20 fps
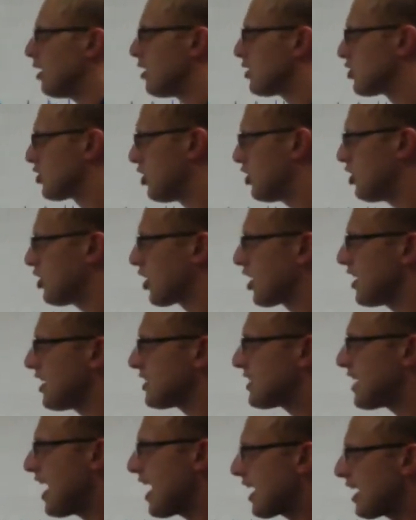So you're going to
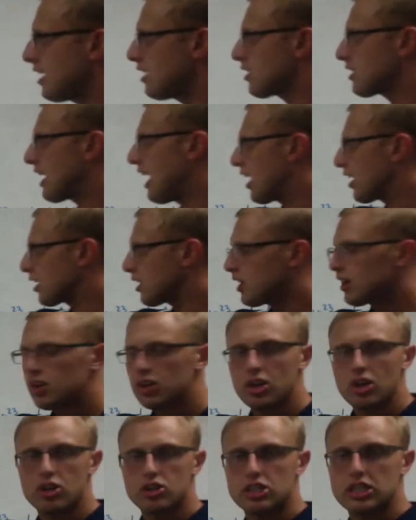take in your calculator
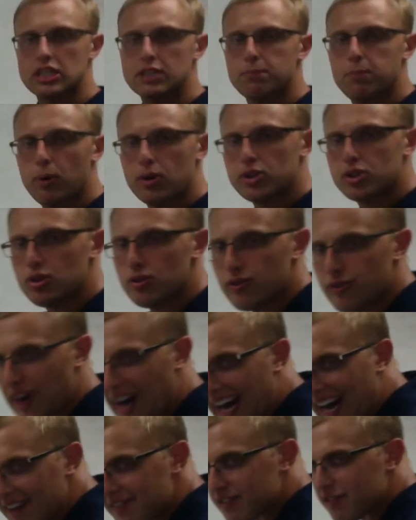and go
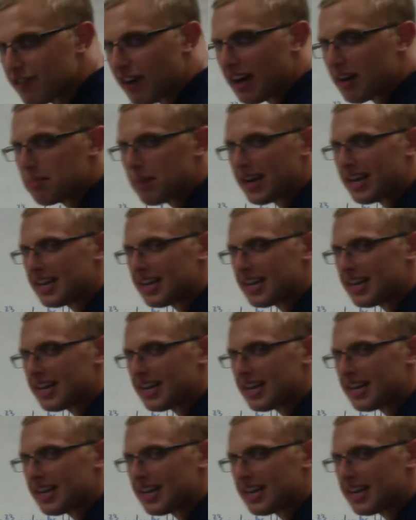6.25 divided by